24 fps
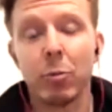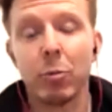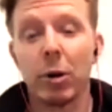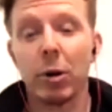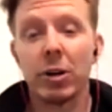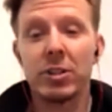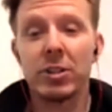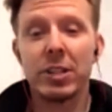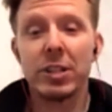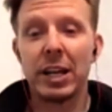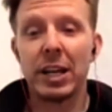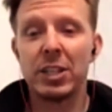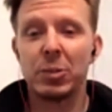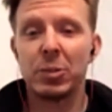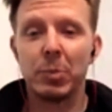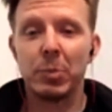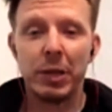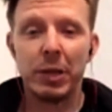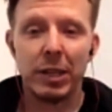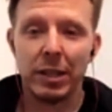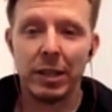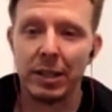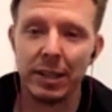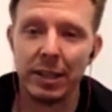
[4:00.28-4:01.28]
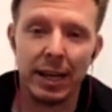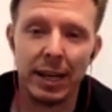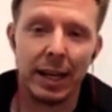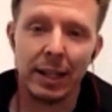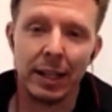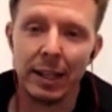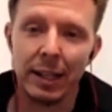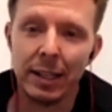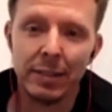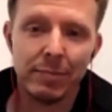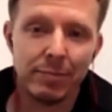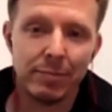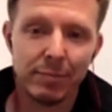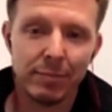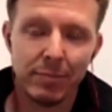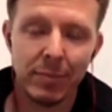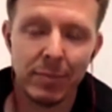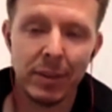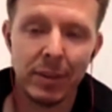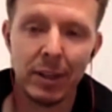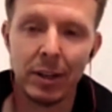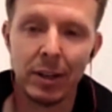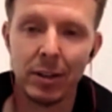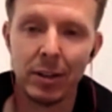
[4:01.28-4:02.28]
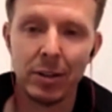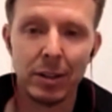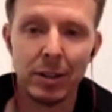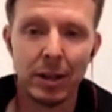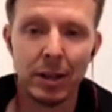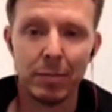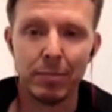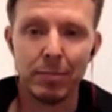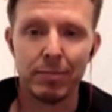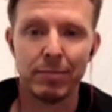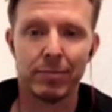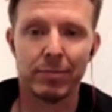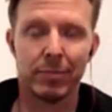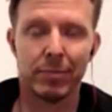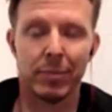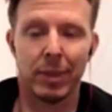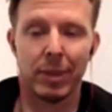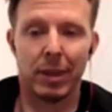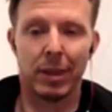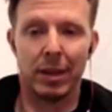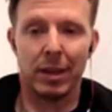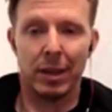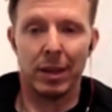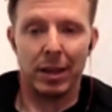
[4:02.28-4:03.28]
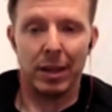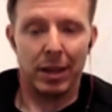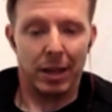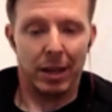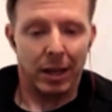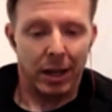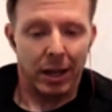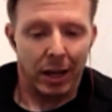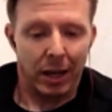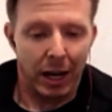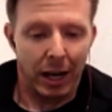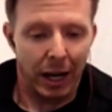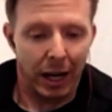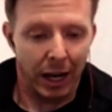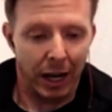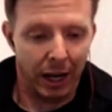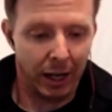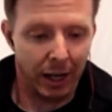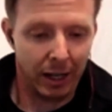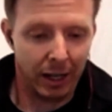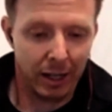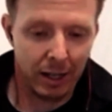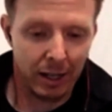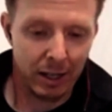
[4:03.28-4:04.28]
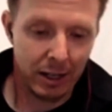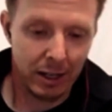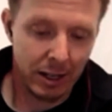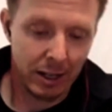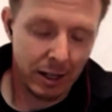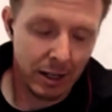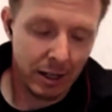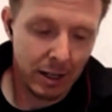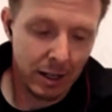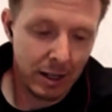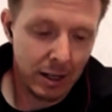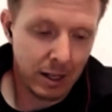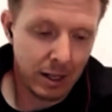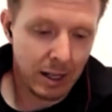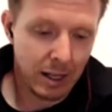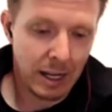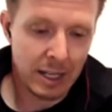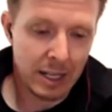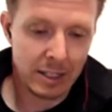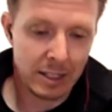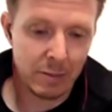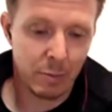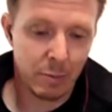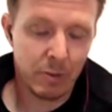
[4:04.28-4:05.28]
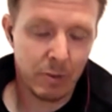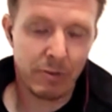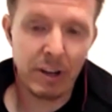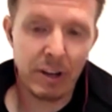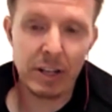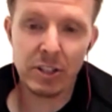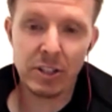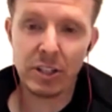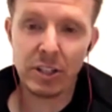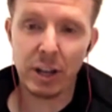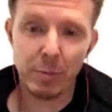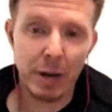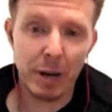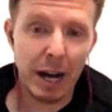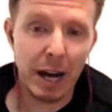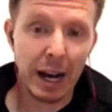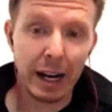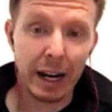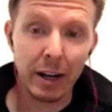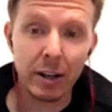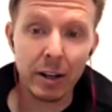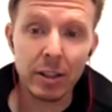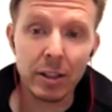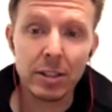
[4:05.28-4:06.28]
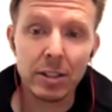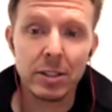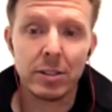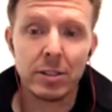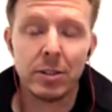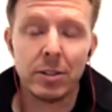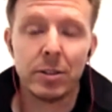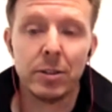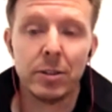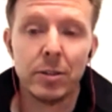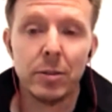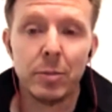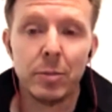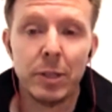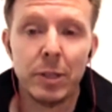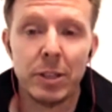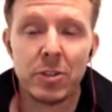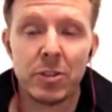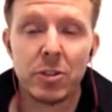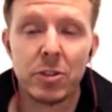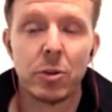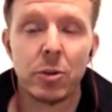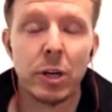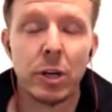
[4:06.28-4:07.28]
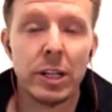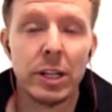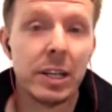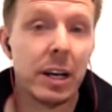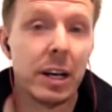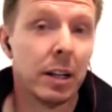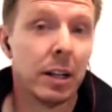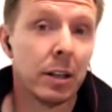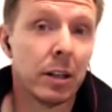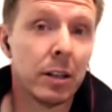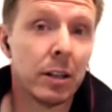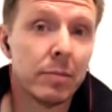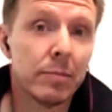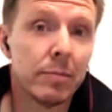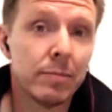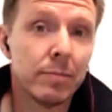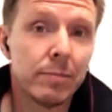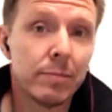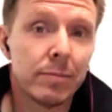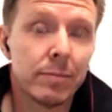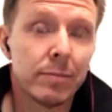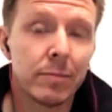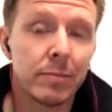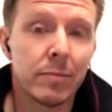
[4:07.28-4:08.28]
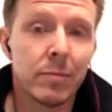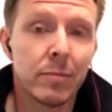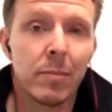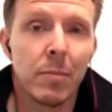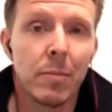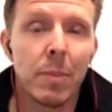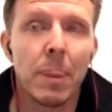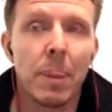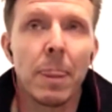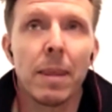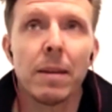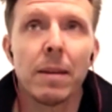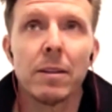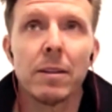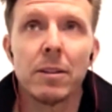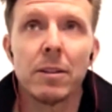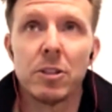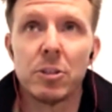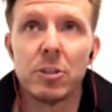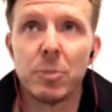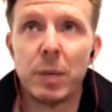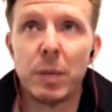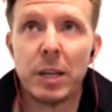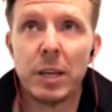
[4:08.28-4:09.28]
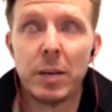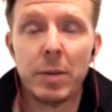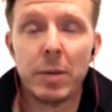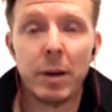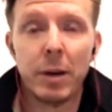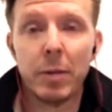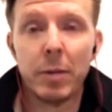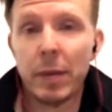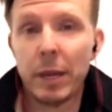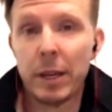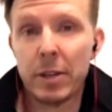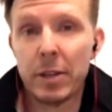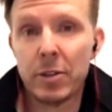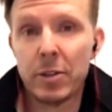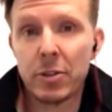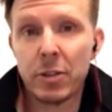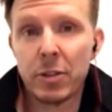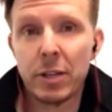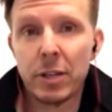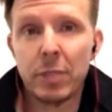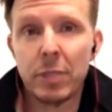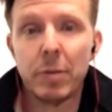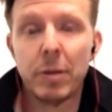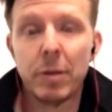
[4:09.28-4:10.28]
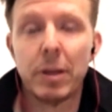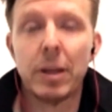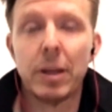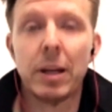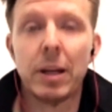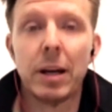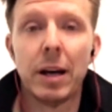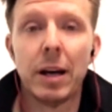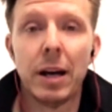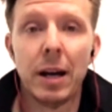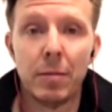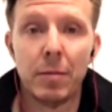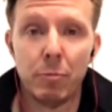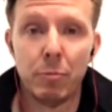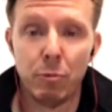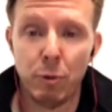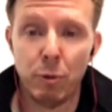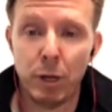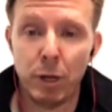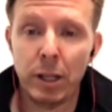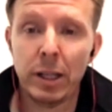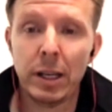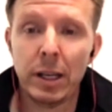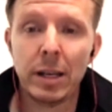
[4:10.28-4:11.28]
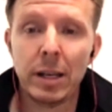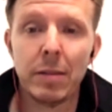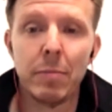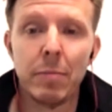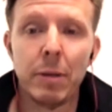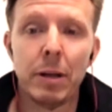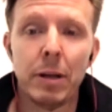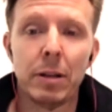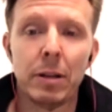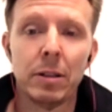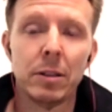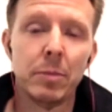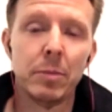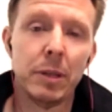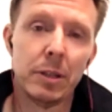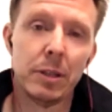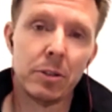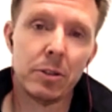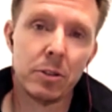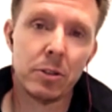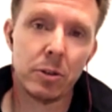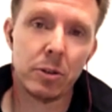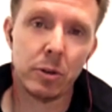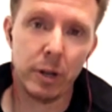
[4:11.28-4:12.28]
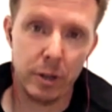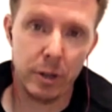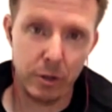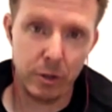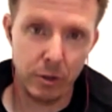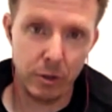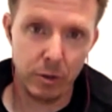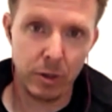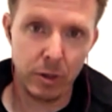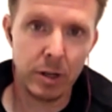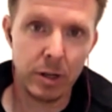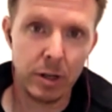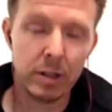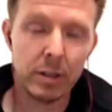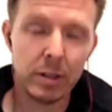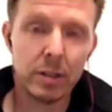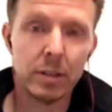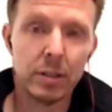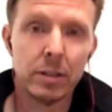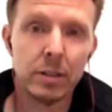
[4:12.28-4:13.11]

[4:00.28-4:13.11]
the words that I speak, Allié. You know, I'm, I as a profession, I'm hired to be a storyteller, to speak about my history, but I'm really compelled to be a story doer.